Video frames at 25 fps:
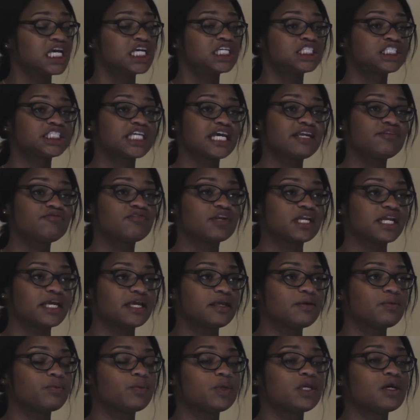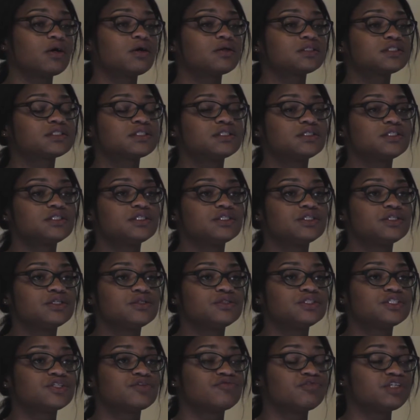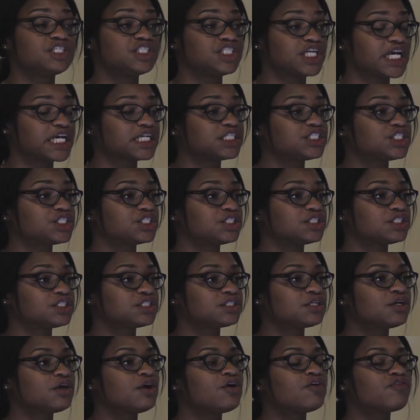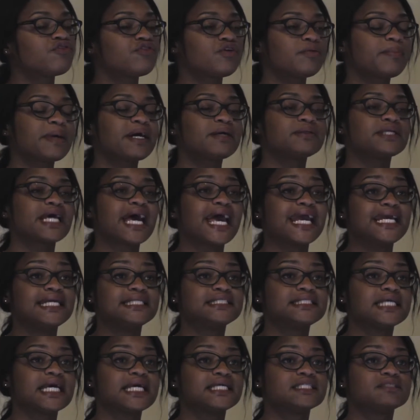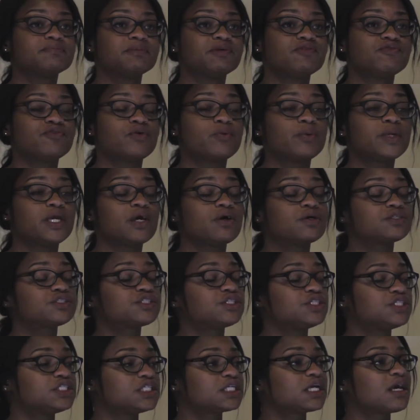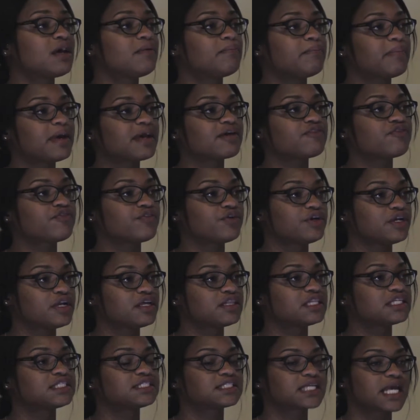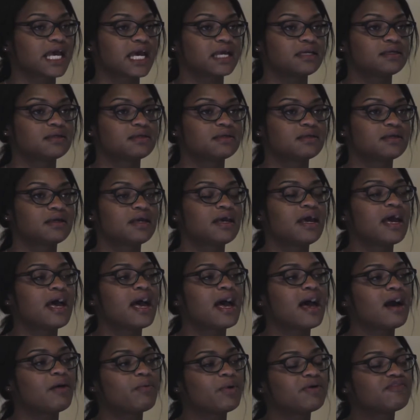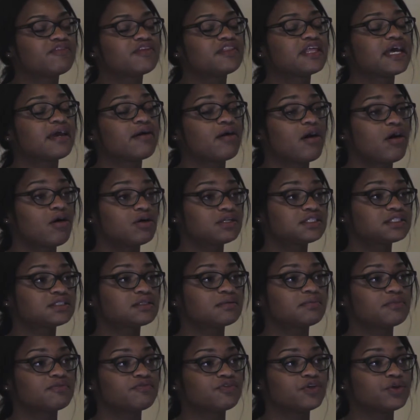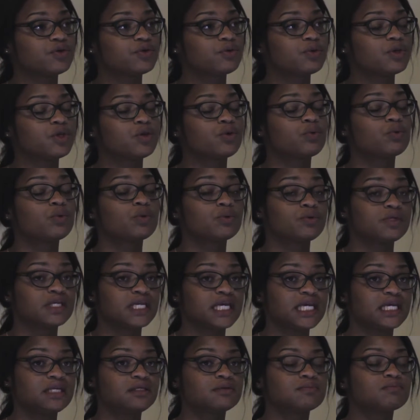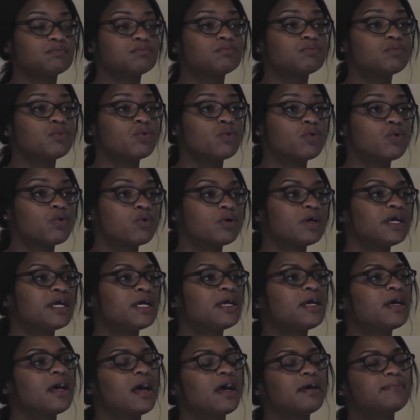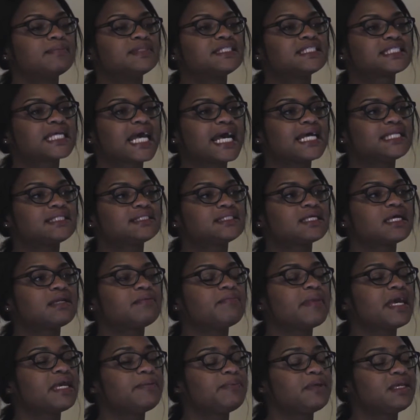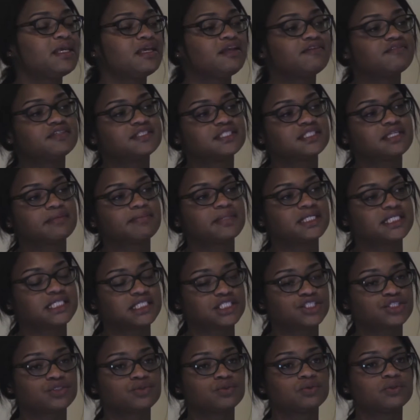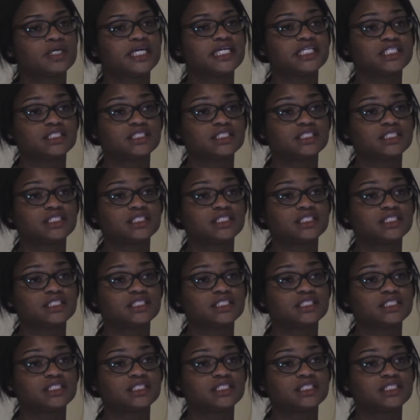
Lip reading: Generally, we ask you to use your injections for about 8 days before we ask you to come back for another scan. However, there are some of you who will need more scans and maybe even some additional